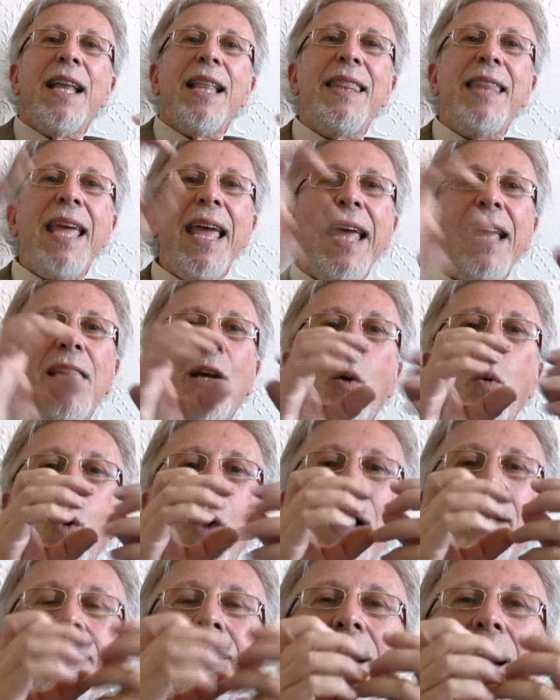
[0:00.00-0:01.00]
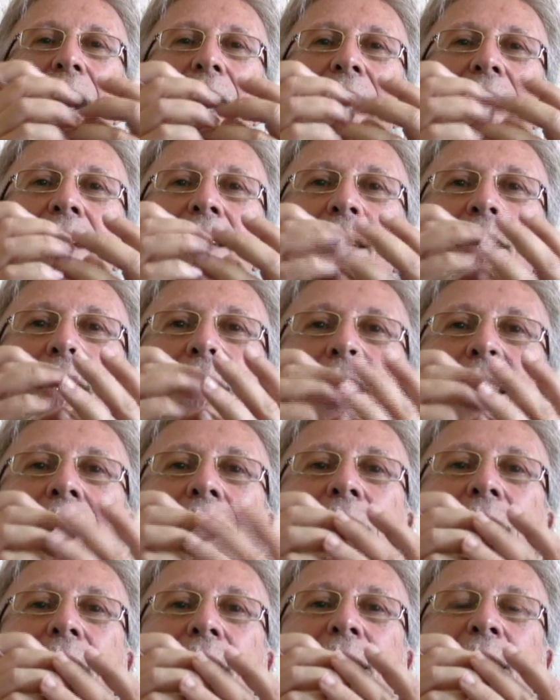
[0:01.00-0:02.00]
they quantize
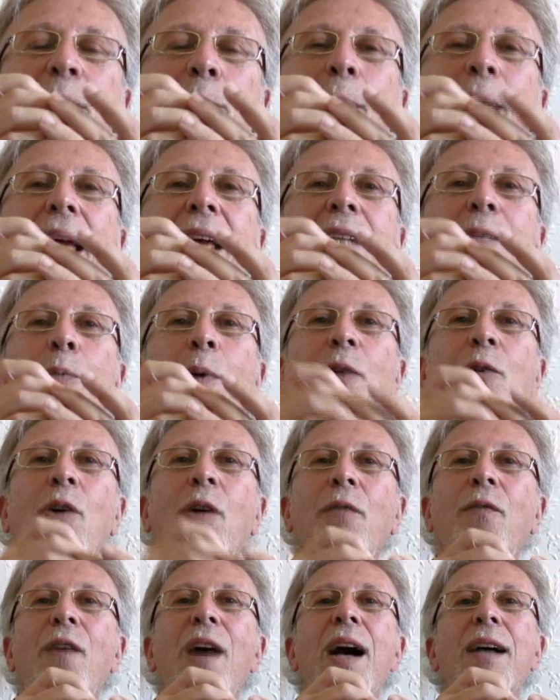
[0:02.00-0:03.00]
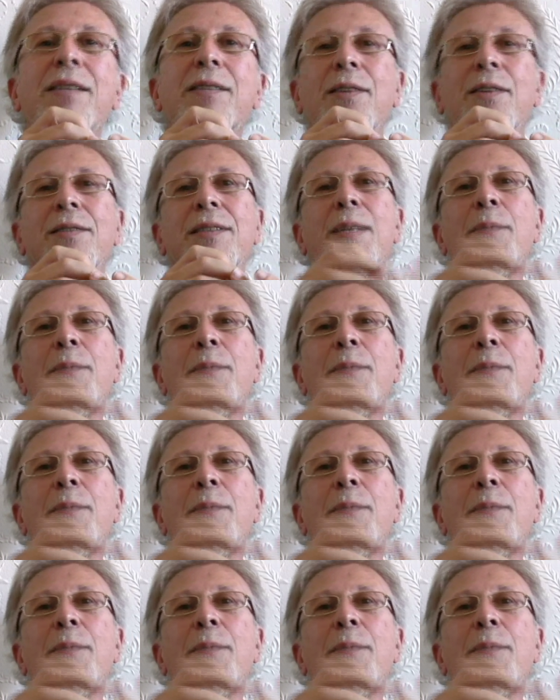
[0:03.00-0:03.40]
space, what are called voxels.